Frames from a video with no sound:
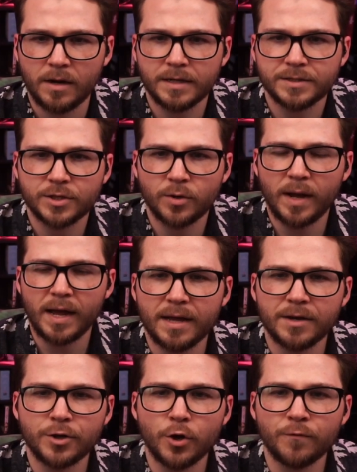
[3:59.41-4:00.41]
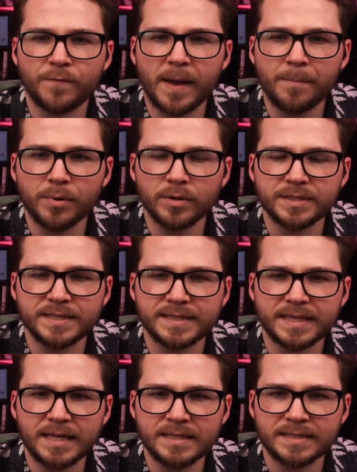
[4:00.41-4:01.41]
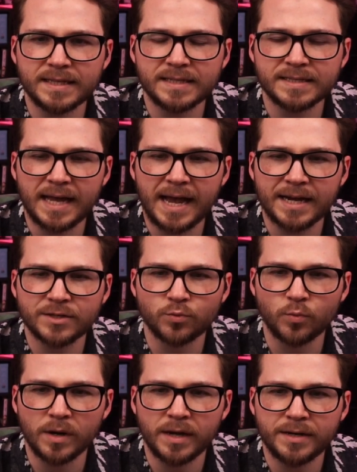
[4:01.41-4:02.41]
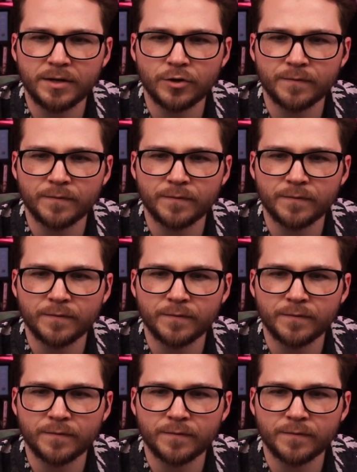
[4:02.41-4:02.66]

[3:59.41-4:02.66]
All right, so November 6th is Act 1,